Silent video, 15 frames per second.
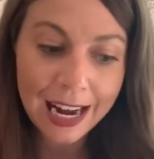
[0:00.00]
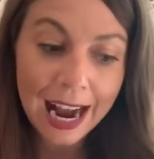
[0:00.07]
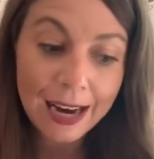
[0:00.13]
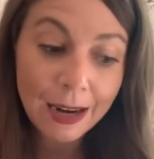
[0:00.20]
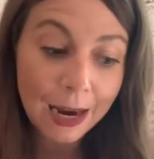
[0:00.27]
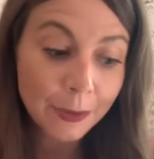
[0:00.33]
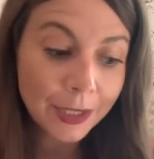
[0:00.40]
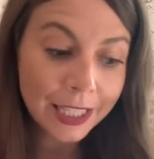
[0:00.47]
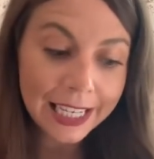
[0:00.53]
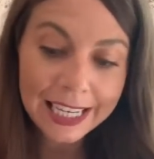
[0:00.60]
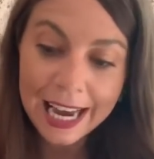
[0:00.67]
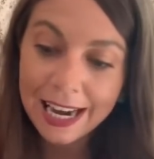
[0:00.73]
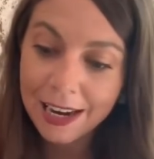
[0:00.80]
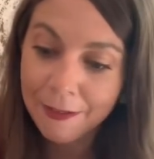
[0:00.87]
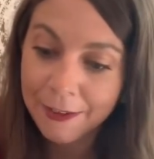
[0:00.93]
I really
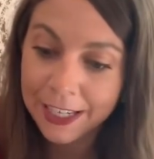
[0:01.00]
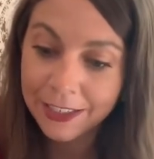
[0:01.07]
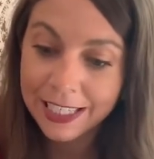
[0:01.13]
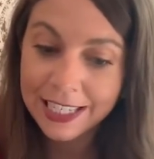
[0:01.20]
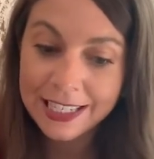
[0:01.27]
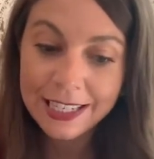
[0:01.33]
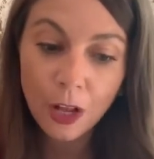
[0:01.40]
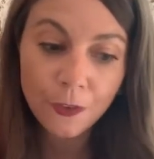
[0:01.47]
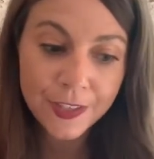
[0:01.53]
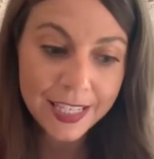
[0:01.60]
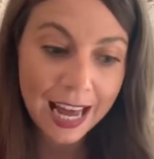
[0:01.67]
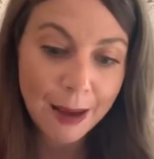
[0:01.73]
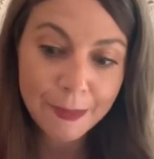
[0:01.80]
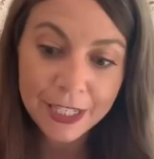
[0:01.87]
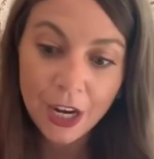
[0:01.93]
get a very
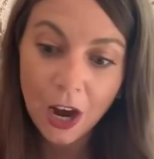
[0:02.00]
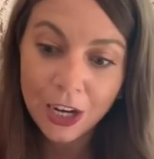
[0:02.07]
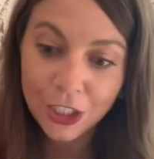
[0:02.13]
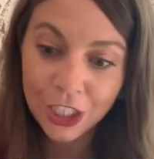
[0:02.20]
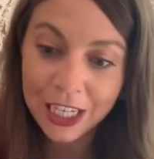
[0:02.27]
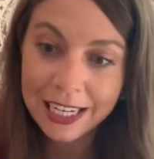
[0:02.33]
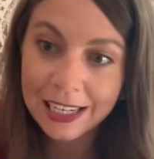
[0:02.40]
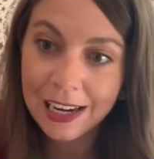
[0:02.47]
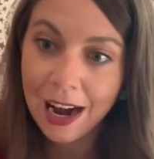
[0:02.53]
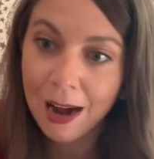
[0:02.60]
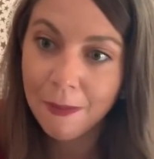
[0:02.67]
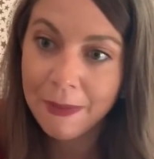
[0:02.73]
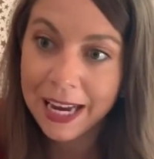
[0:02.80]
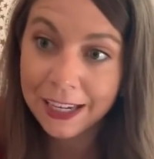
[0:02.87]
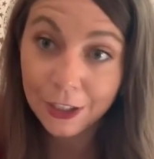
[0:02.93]
self-sabotaging
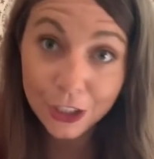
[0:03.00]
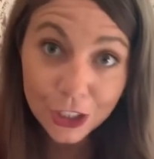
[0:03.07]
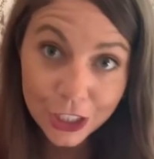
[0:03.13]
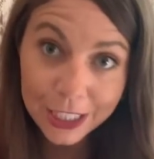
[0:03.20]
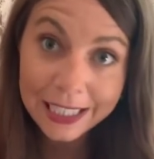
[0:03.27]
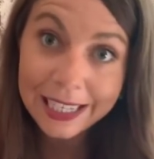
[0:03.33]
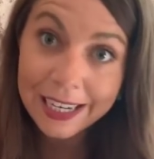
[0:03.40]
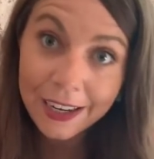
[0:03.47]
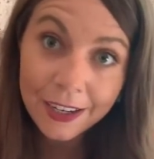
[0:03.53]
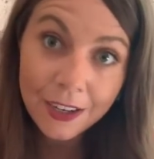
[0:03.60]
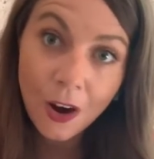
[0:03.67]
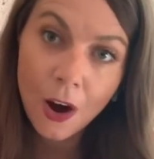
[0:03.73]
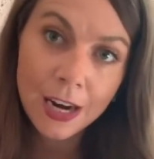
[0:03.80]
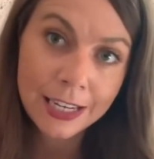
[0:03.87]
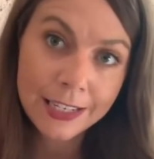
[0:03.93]
energy here,
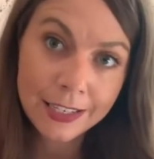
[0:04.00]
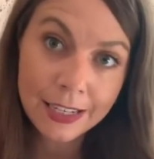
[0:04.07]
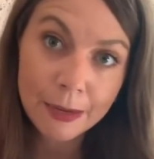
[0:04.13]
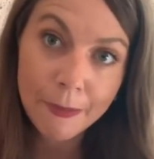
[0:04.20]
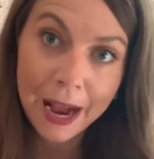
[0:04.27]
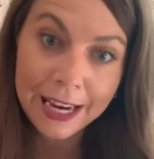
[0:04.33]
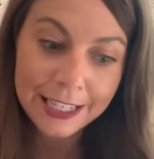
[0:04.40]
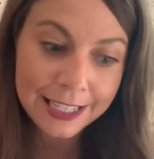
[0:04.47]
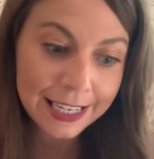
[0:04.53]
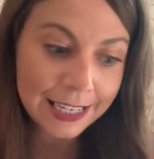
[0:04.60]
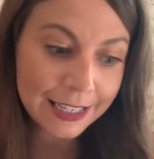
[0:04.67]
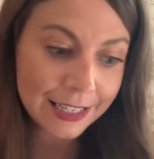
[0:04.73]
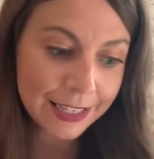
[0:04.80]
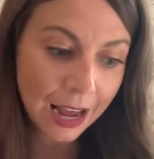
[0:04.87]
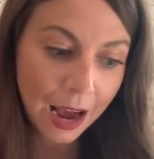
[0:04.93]
honestly,
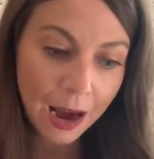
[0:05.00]
Pisces.